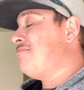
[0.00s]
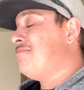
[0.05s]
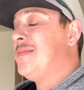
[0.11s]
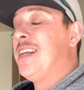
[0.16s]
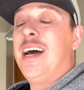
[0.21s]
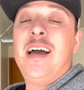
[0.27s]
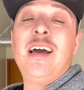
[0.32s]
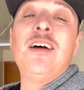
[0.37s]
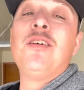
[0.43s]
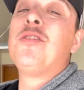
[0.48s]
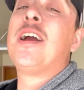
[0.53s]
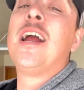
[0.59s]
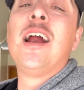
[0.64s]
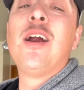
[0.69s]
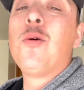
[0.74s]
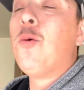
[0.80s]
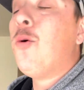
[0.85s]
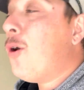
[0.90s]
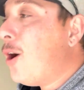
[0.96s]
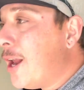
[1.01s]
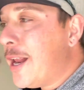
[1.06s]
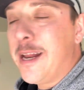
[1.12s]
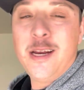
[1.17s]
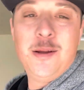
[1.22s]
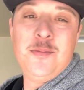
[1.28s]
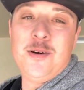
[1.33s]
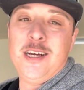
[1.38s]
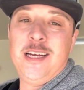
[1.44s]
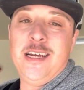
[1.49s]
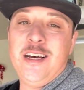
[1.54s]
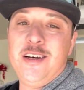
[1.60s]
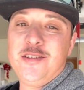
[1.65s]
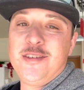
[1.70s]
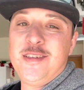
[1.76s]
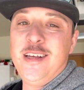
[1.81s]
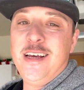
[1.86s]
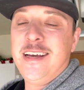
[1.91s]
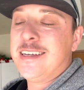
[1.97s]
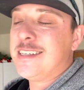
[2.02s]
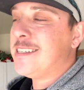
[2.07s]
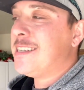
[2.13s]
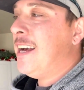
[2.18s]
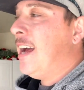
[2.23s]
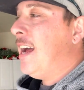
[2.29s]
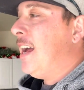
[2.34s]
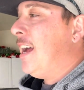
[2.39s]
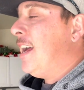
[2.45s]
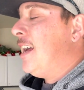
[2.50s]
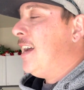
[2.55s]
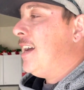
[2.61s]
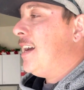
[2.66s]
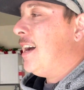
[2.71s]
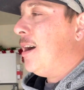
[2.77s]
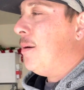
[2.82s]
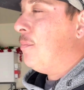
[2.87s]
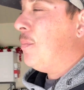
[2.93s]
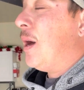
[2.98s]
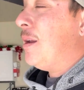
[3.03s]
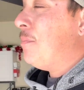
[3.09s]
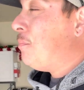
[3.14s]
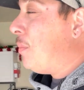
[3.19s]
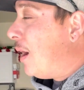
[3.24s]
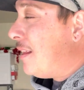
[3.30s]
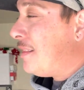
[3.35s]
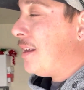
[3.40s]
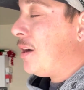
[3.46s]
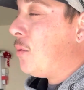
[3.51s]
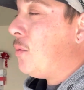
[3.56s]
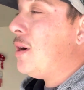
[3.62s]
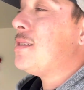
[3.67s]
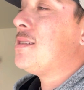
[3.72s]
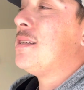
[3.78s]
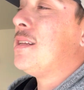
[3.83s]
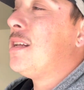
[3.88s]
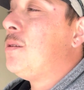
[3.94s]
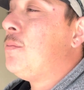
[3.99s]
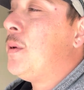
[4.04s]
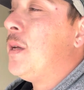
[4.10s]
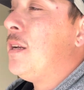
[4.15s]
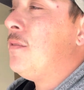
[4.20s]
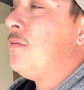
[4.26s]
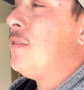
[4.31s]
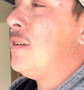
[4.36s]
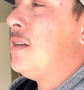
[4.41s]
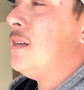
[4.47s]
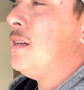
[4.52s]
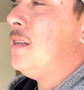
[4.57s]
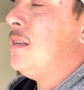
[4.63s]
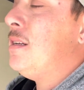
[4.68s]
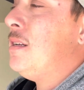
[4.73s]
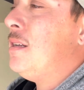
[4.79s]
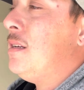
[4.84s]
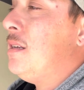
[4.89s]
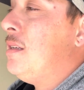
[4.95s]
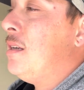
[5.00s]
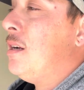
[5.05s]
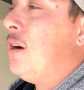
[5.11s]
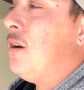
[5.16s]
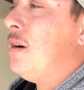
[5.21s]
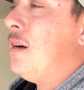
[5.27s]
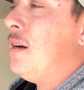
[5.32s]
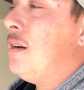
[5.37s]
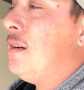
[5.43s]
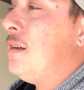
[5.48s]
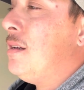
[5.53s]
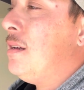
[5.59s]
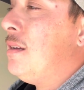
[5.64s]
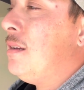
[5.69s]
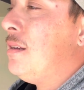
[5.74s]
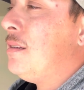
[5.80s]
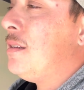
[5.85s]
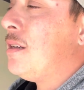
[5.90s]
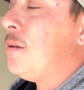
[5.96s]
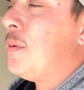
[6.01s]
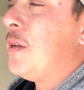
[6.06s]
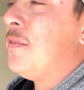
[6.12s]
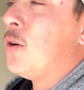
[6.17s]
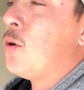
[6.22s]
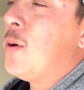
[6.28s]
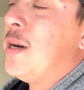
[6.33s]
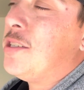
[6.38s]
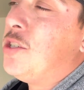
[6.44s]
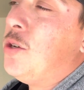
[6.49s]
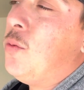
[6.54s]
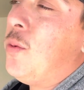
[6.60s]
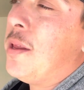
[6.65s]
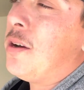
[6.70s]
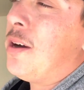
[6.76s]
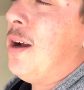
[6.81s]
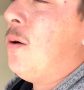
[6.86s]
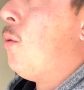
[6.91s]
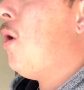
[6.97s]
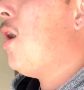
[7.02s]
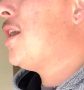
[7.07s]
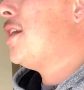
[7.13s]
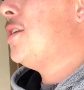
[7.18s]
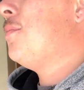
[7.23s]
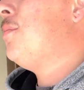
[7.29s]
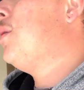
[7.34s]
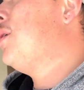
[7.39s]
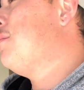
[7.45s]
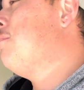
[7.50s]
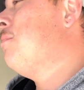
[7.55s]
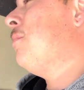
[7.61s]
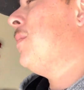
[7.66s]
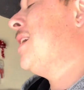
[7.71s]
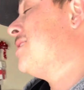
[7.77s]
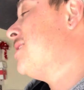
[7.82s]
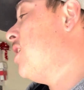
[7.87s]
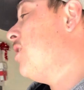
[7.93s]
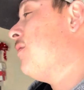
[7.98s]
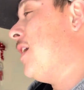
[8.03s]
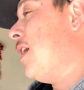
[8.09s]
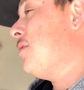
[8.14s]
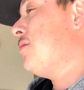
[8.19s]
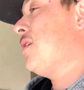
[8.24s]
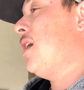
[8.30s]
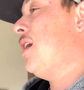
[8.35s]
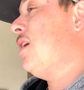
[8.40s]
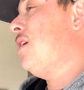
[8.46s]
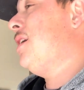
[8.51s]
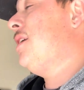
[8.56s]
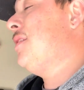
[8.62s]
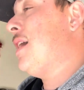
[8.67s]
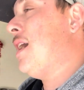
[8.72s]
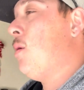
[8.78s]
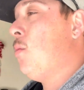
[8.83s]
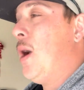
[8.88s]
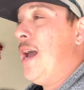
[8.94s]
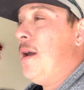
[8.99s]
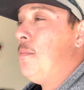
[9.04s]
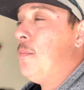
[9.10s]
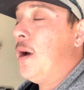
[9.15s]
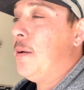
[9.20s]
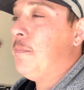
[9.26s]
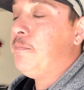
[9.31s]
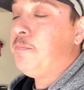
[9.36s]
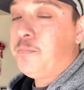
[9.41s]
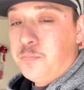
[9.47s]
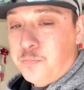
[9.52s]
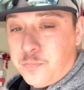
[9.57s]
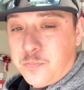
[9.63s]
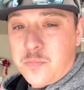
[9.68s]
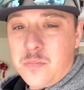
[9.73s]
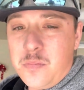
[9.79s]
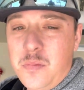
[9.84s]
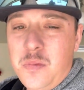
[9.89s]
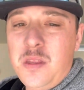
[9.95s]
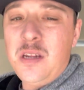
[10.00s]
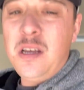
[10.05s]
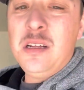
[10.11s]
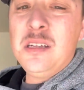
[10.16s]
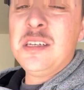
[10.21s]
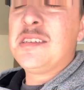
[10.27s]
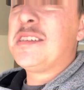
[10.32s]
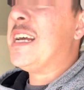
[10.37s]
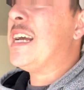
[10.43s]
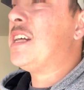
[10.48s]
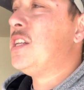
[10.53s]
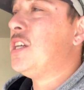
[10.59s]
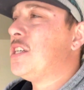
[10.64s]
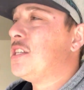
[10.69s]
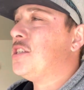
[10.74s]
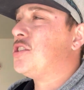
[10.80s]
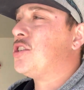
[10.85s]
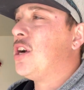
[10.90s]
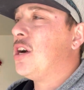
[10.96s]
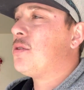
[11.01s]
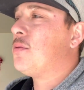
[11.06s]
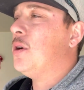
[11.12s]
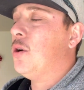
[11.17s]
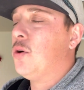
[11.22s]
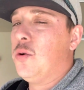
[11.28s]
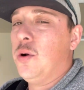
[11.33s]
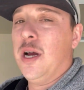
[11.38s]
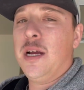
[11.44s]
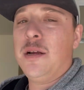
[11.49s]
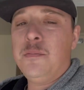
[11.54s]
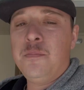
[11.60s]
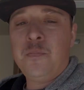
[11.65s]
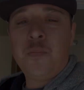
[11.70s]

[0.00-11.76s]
I don't care what anybody else thinks. But there was a little bit of a question whether I wanted to put myself out there in that way. But let's take a look at the truck real quick.